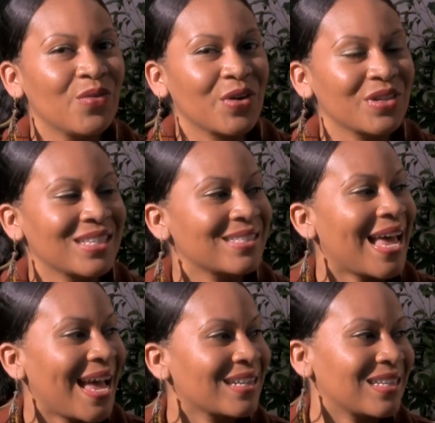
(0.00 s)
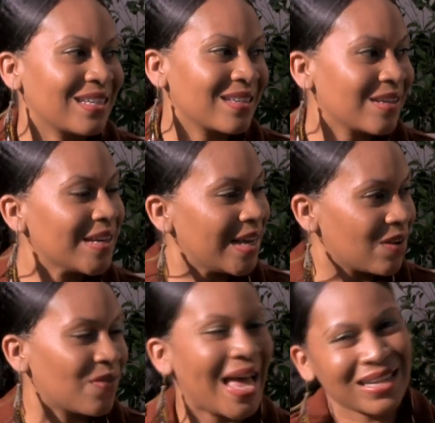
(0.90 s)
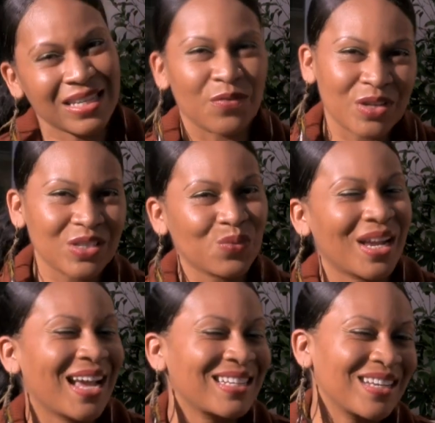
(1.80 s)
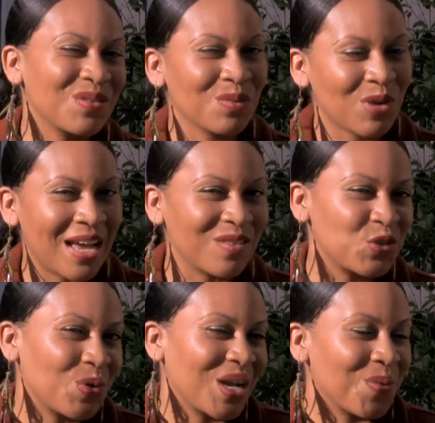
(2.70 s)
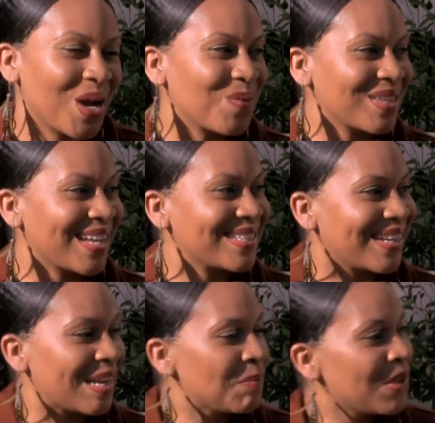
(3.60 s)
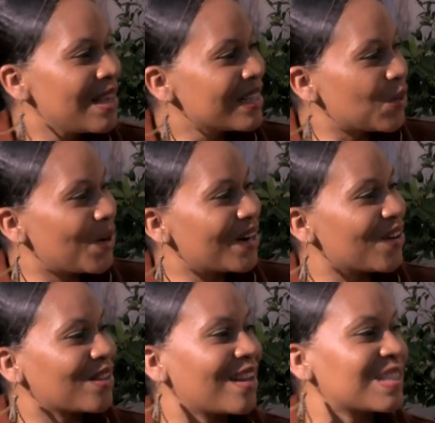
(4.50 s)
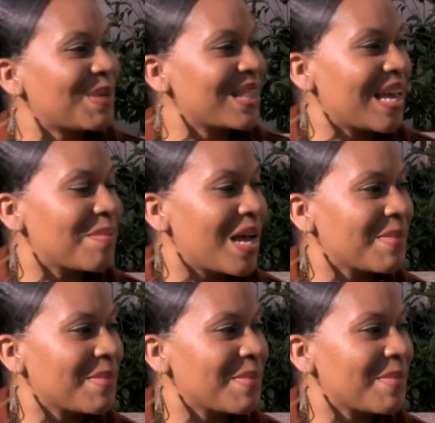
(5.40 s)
versus acting, kind of acting versus reacting. We're kind of toying around with that today. So what are your thoughts about that,